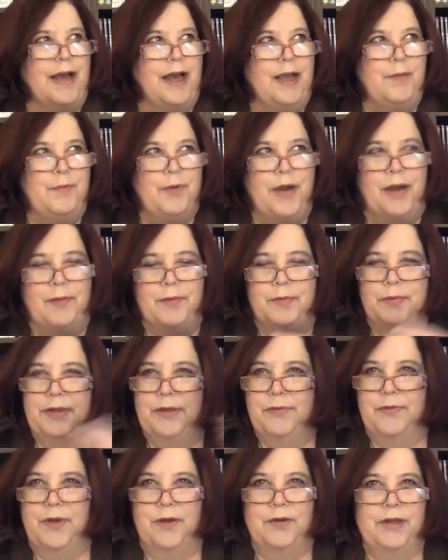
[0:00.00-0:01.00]
I
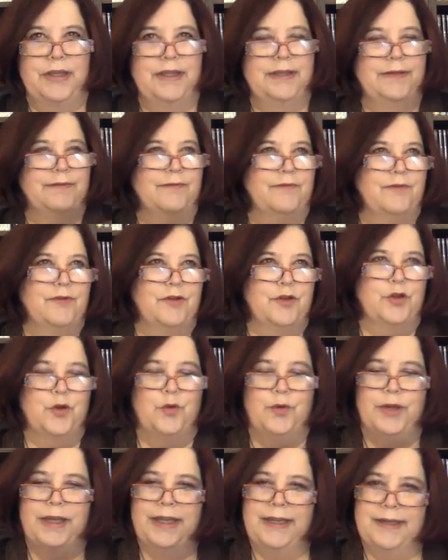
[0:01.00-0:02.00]
probably wrote it
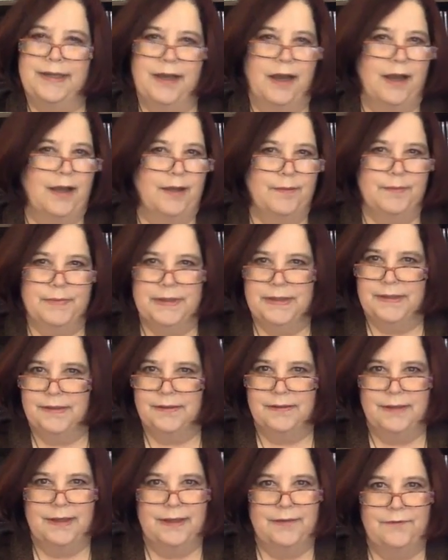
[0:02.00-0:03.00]
20
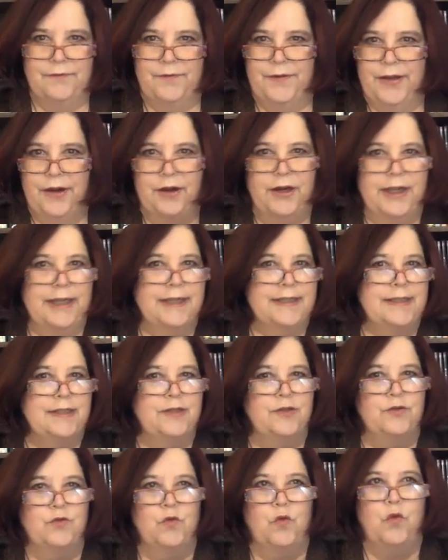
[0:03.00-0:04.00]
times in
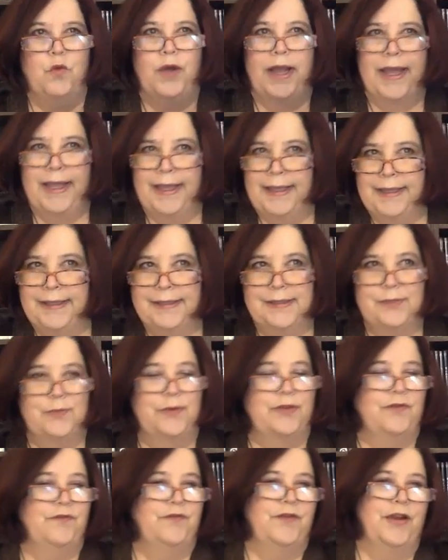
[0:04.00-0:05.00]
various ways
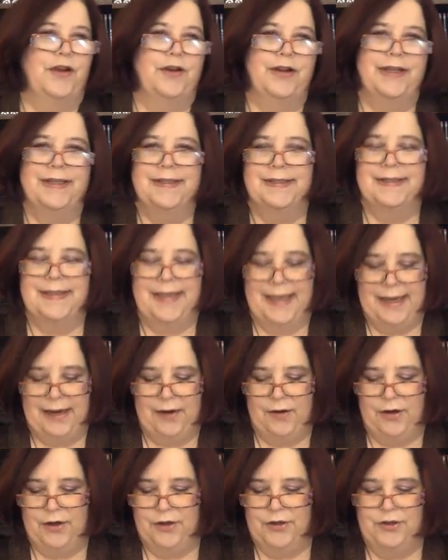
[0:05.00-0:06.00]
with various
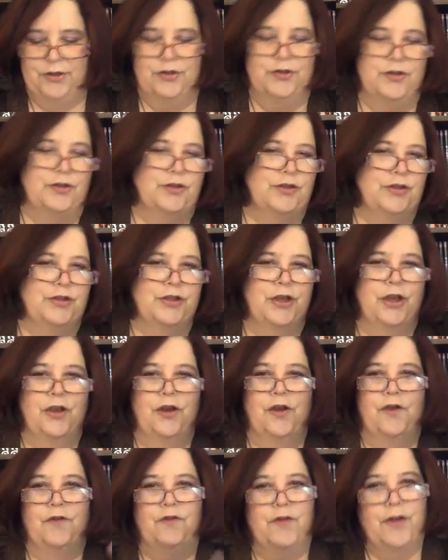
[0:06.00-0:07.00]
characters
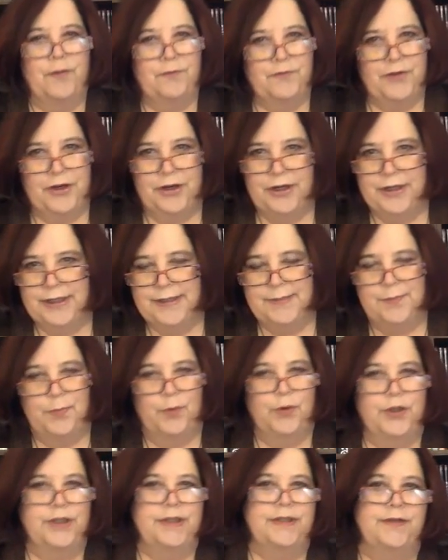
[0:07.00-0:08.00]
from various
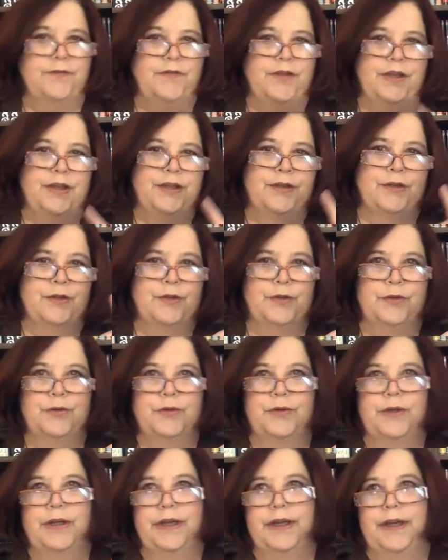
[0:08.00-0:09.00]
points of
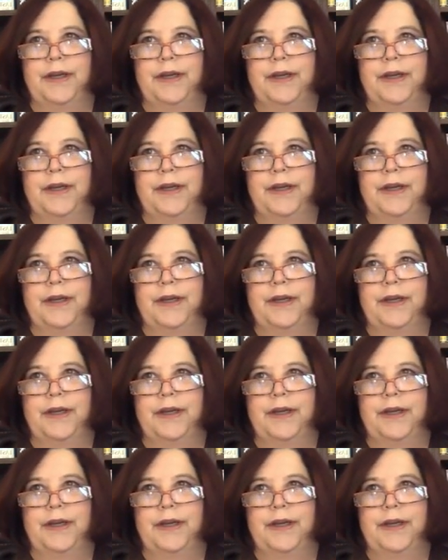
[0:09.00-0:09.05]
view